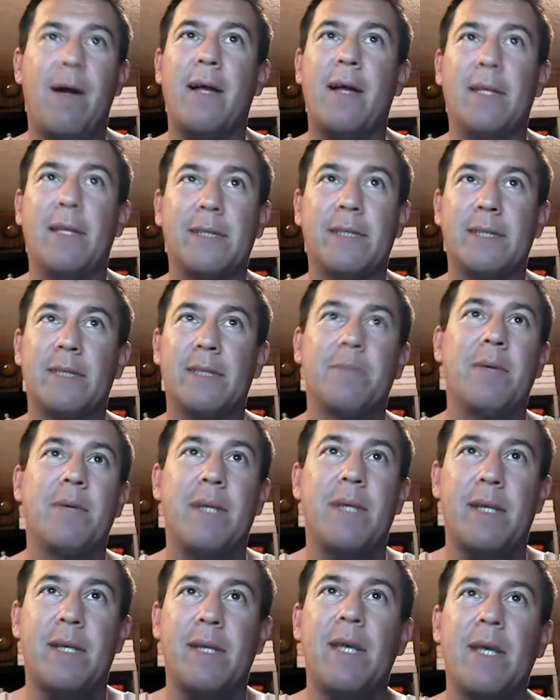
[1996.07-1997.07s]
Alex has been
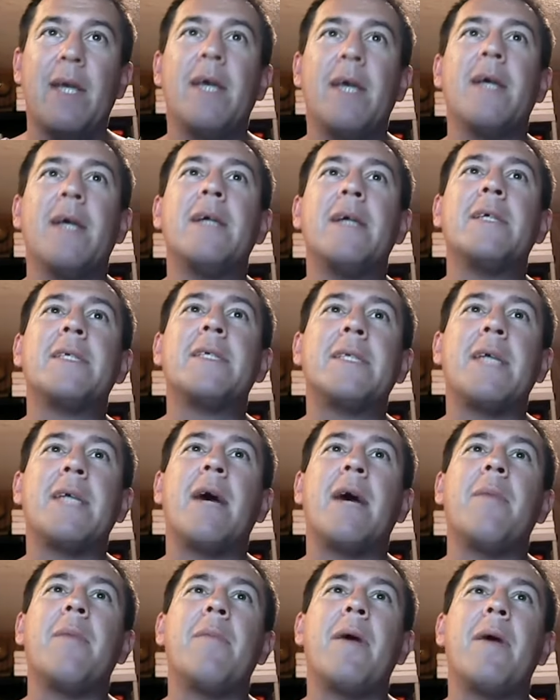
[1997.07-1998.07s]
in
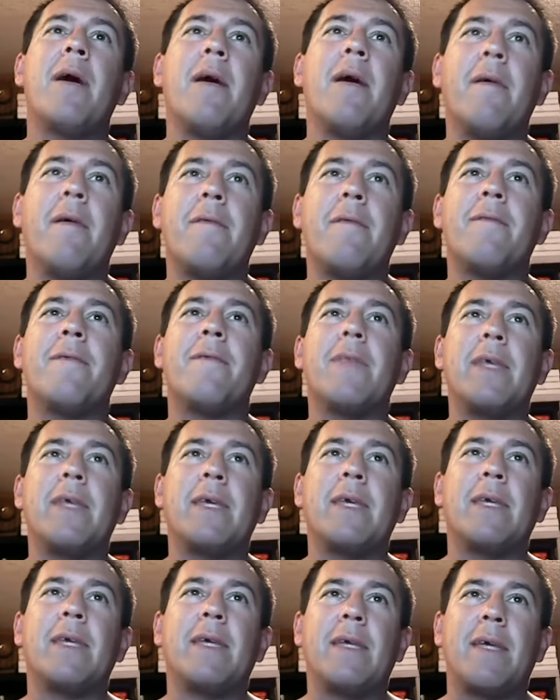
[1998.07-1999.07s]
some of
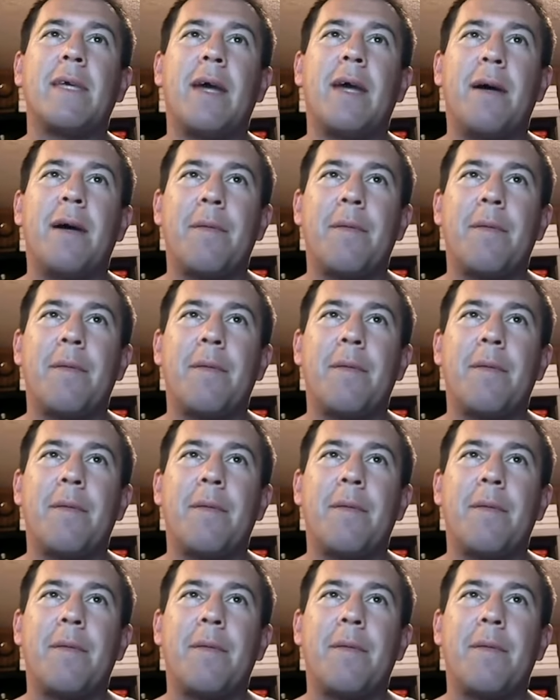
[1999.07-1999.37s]
the